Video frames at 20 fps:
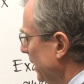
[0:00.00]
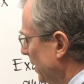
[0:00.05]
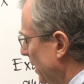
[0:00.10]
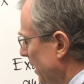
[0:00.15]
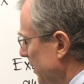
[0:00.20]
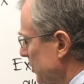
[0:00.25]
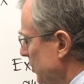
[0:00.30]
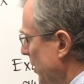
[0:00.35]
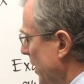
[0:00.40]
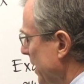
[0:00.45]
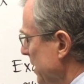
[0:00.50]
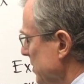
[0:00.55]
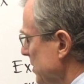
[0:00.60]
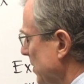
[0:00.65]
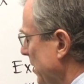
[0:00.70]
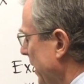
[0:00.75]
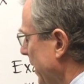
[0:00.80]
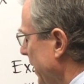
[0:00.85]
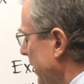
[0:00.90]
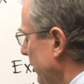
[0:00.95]
not
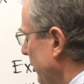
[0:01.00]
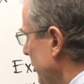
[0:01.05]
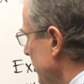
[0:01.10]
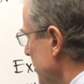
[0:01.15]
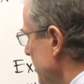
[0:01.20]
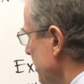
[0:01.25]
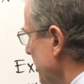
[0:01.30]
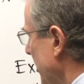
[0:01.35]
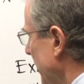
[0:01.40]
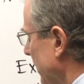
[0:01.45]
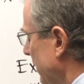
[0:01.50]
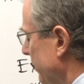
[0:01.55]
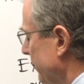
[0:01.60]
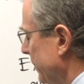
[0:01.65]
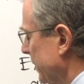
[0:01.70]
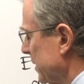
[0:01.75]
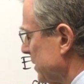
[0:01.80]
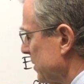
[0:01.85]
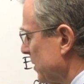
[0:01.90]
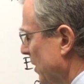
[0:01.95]
translating with respect to
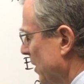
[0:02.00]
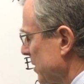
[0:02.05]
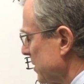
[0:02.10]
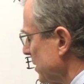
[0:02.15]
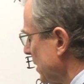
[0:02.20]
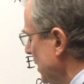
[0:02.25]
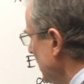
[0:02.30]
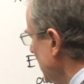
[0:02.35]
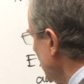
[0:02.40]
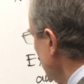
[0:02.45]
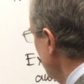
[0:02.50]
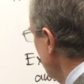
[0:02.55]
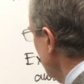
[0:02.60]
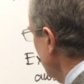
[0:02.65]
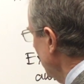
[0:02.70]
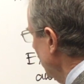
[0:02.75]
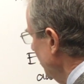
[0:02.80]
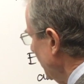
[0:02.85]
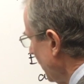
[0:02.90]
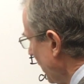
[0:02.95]
fixed stars.
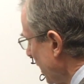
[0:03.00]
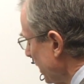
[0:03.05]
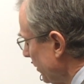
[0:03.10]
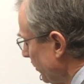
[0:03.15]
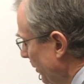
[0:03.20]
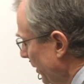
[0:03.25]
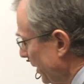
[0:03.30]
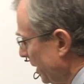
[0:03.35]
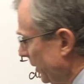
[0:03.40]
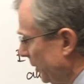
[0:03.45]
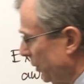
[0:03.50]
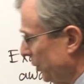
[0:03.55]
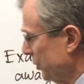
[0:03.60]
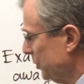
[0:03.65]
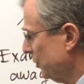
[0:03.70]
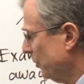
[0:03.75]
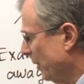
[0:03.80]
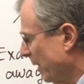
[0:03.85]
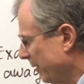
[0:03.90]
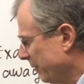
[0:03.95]
A
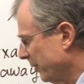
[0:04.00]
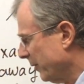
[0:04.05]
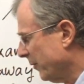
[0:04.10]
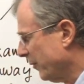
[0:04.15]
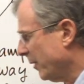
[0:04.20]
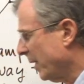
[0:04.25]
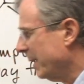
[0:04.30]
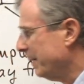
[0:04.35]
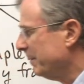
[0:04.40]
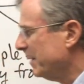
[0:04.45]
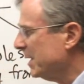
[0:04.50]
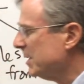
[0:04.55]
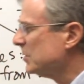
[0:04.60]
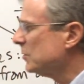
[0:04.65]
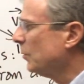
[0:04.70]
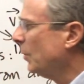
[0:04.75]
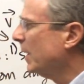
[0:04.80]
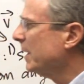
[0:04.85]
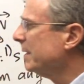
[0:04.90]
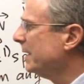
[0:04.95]
non-inertial reference frame is
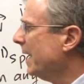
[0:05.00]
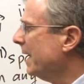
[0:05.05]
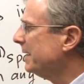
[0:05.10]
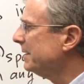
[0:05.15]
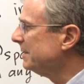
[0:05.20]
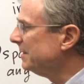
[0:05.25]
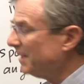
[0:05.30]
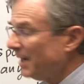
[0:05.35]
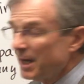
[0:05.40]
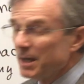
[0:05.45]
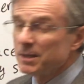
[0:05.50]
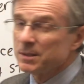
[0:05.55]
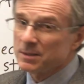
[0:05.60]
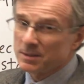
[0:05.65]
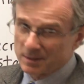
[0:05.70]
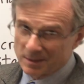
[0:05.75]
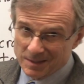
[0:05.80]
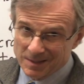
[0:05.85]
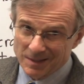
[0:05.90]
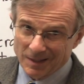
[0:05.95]
one that does
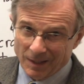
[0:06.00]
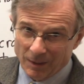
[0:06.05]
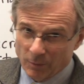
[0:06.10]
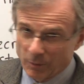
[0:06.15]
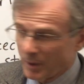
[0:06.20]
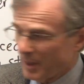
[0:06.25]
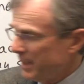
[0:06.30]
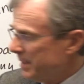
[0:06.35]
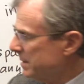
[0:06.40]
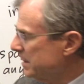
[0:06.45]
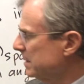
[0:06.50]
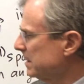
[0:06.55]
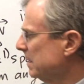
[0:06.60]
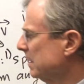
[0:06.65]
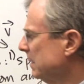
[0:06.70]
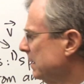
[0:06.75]
accelerate